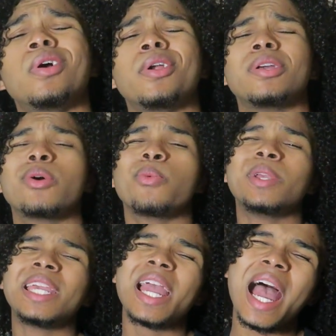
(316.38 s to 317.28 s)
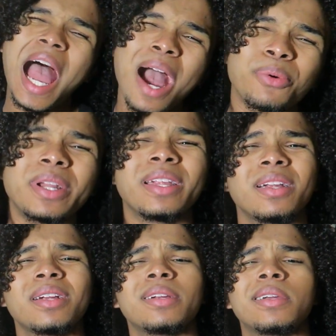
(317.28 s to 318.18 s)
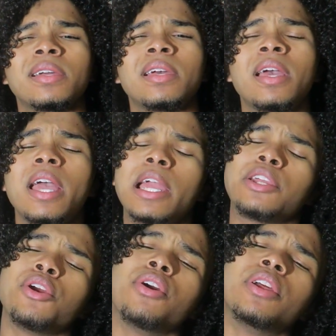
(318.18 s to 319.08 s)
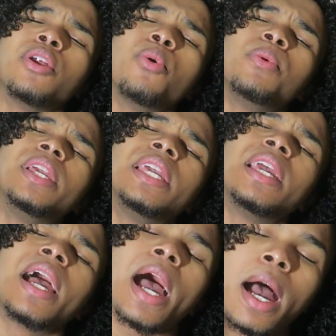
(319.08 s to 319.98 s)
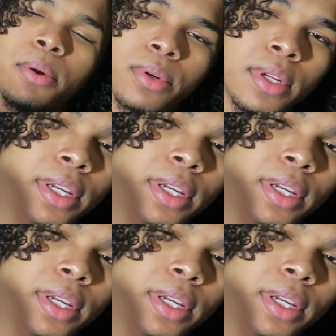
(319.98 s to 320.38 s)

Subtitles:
Bro, you already know we out here, and you already know we out